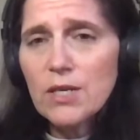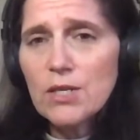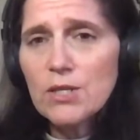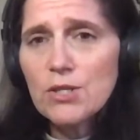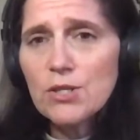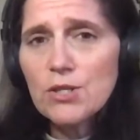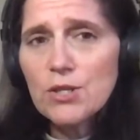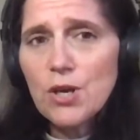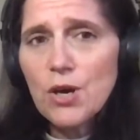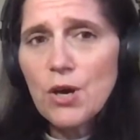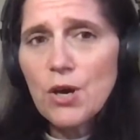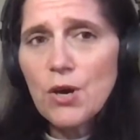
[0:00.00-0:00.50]

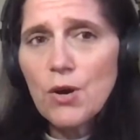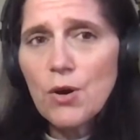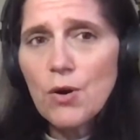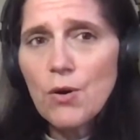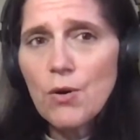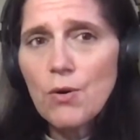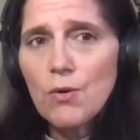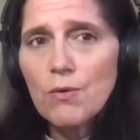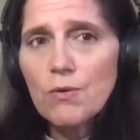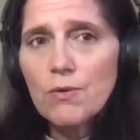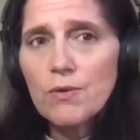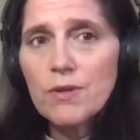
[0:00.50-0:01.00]

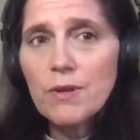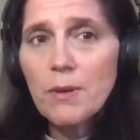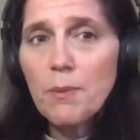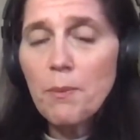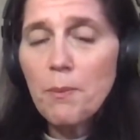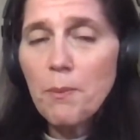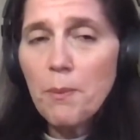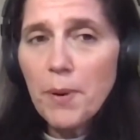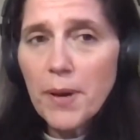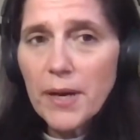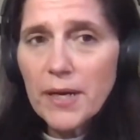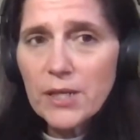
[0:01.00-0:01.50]
So the
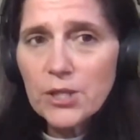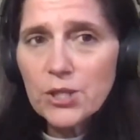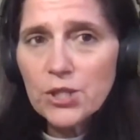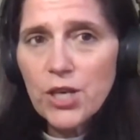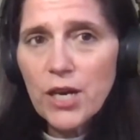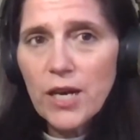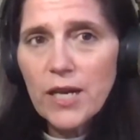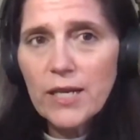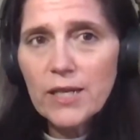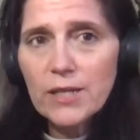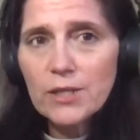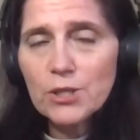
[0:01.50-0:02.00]
big
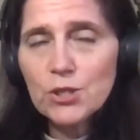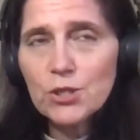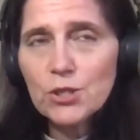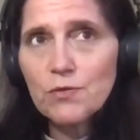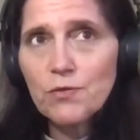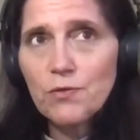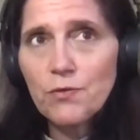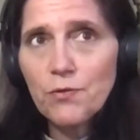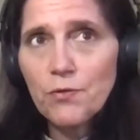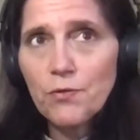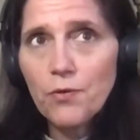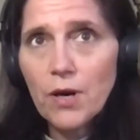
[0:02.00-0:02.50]
challenge
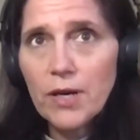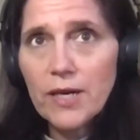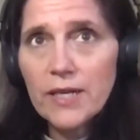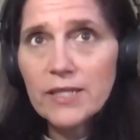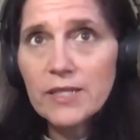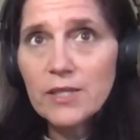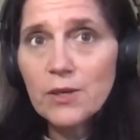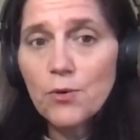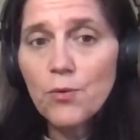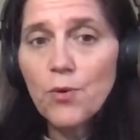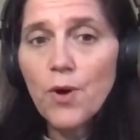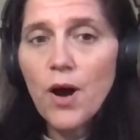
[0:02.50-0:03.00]

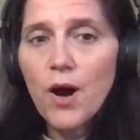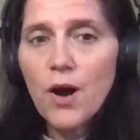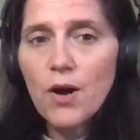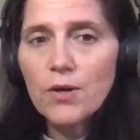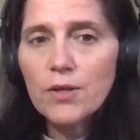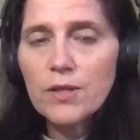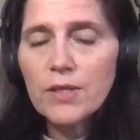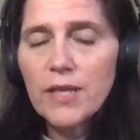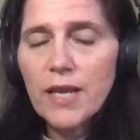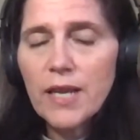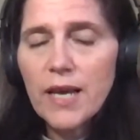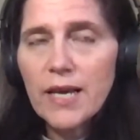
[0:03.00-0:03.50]
is
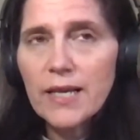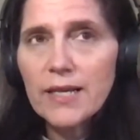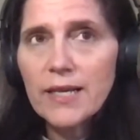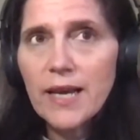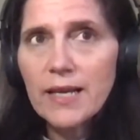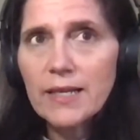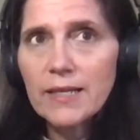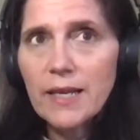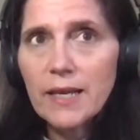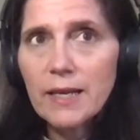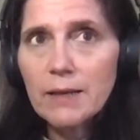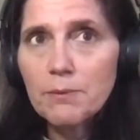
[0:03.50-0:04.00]
around
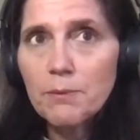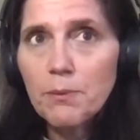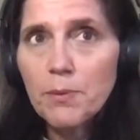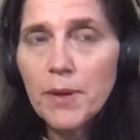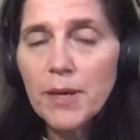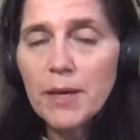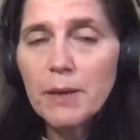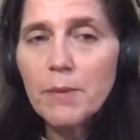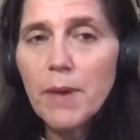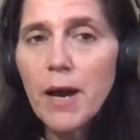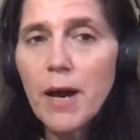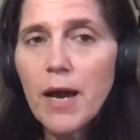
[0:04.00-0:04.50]
and
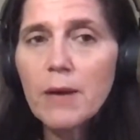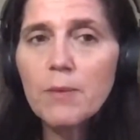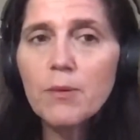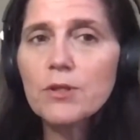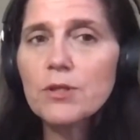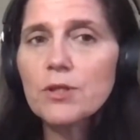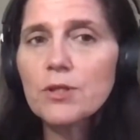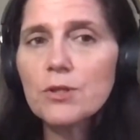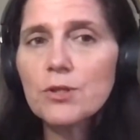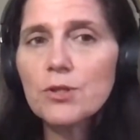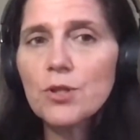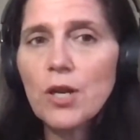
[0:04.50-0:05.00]
being able
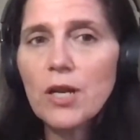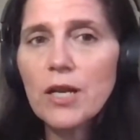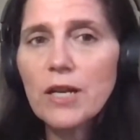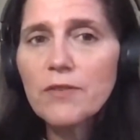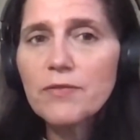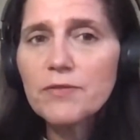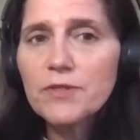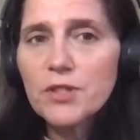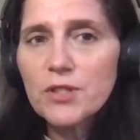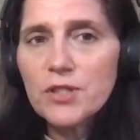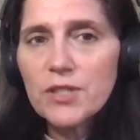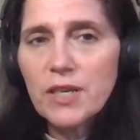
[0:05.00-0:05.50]
to
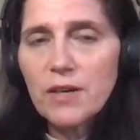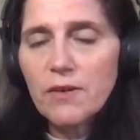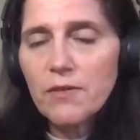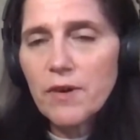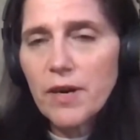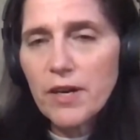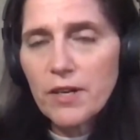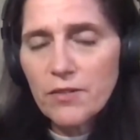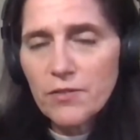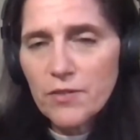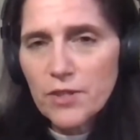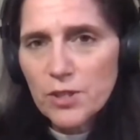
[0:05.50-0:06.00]
lift yourself
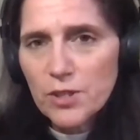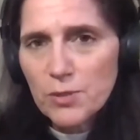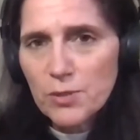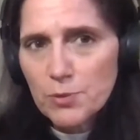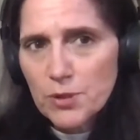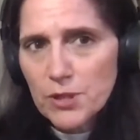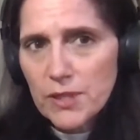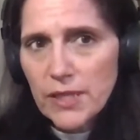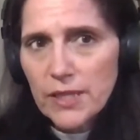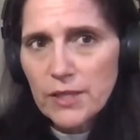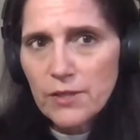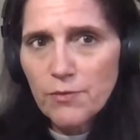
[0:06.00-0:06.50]
out of the
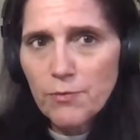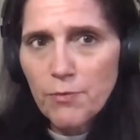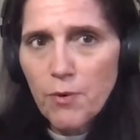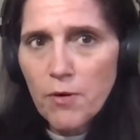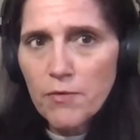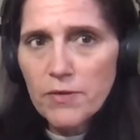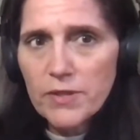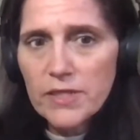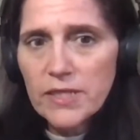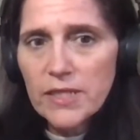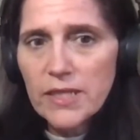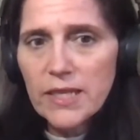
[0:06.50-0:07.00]
state of
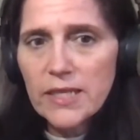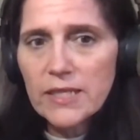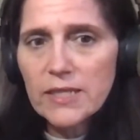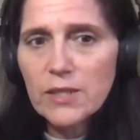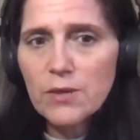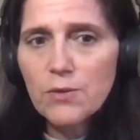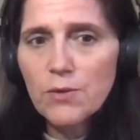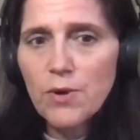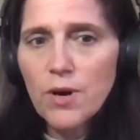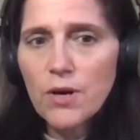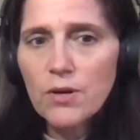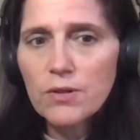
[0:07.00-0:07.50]
poverty is
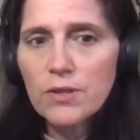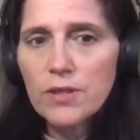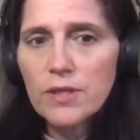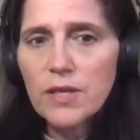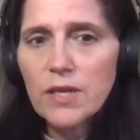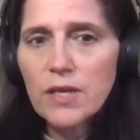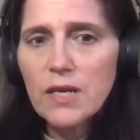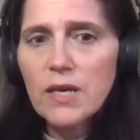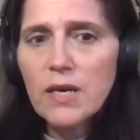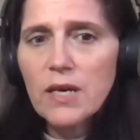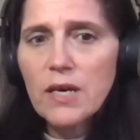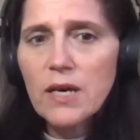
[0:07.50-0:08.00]
around
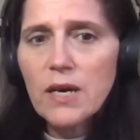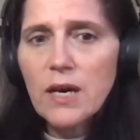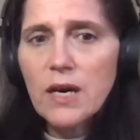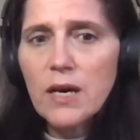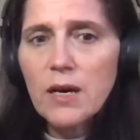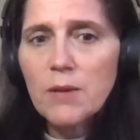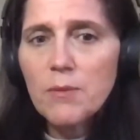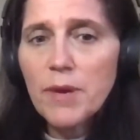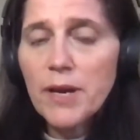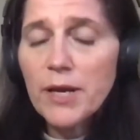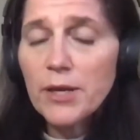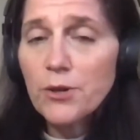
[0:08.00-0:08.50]

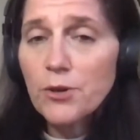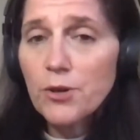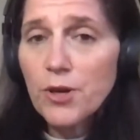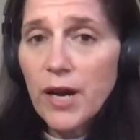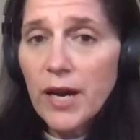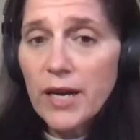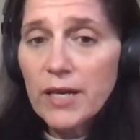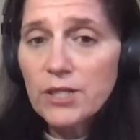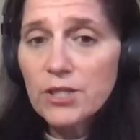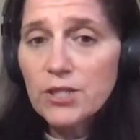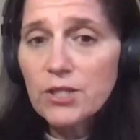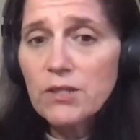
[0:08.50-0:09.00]

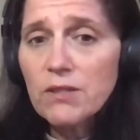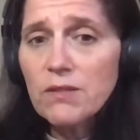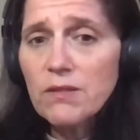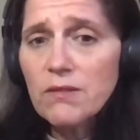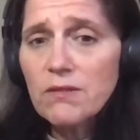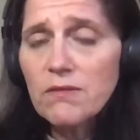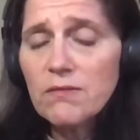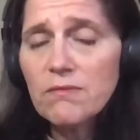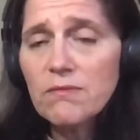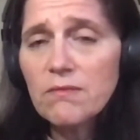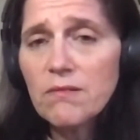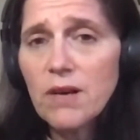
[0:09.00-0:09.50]

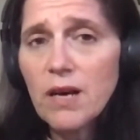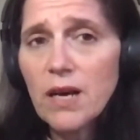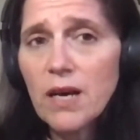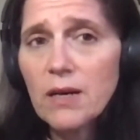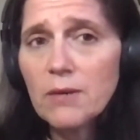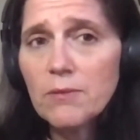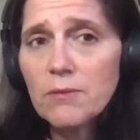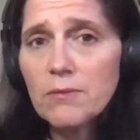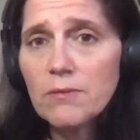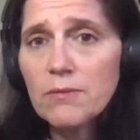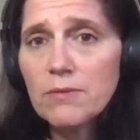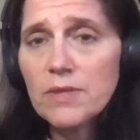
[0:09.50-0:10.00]
education,
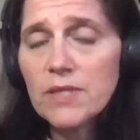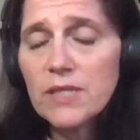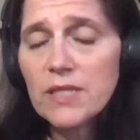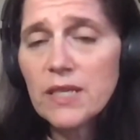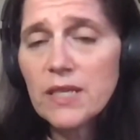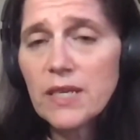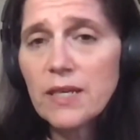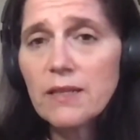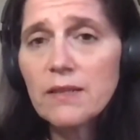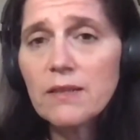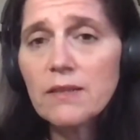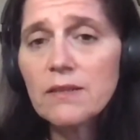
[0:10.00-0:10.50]

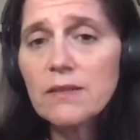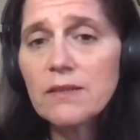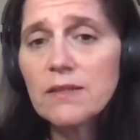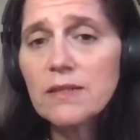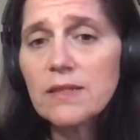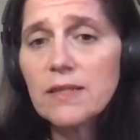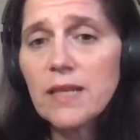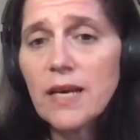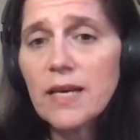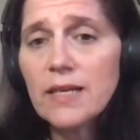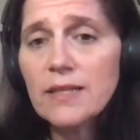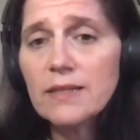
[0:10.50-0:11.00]

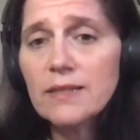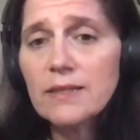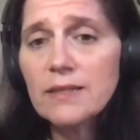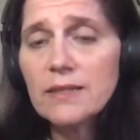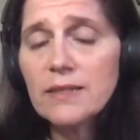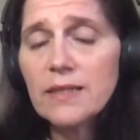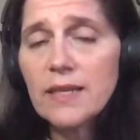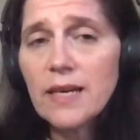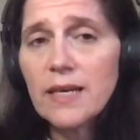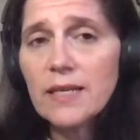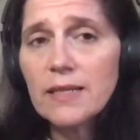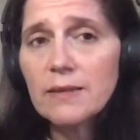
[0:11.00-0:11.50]
skills,
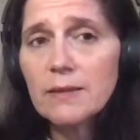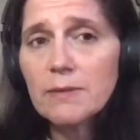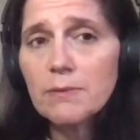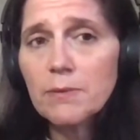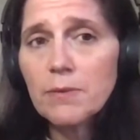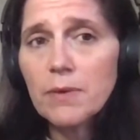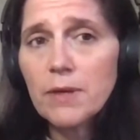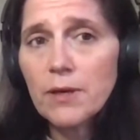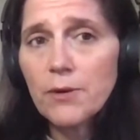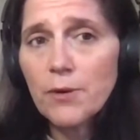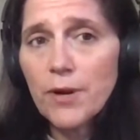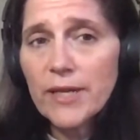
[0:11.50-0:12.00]
and
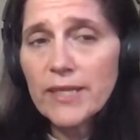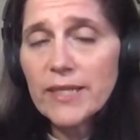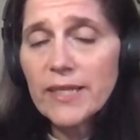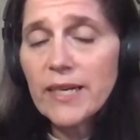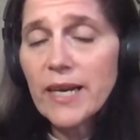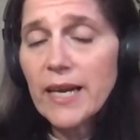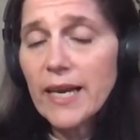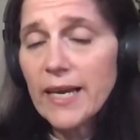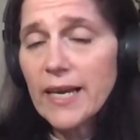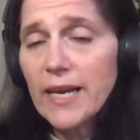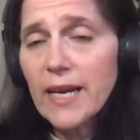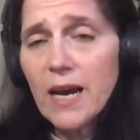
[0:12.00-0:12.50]
creating
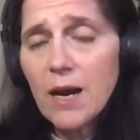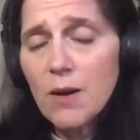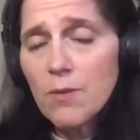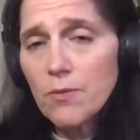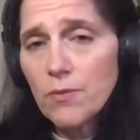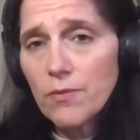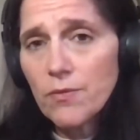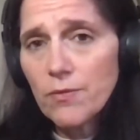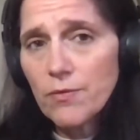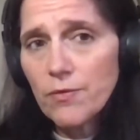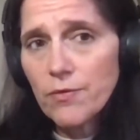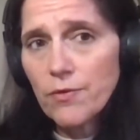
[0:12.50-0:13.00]
an
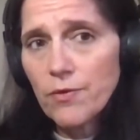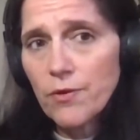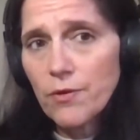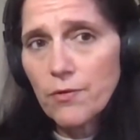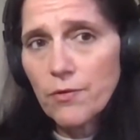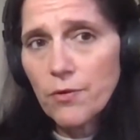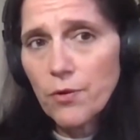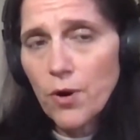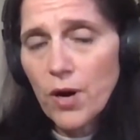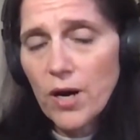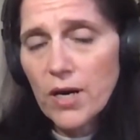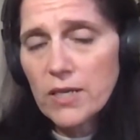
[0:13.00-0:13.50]
income
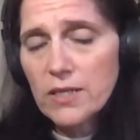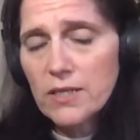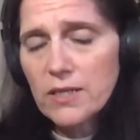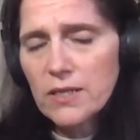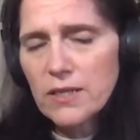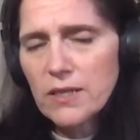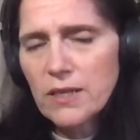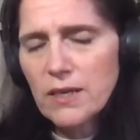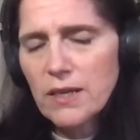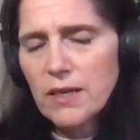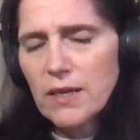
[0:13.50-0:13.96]
for us.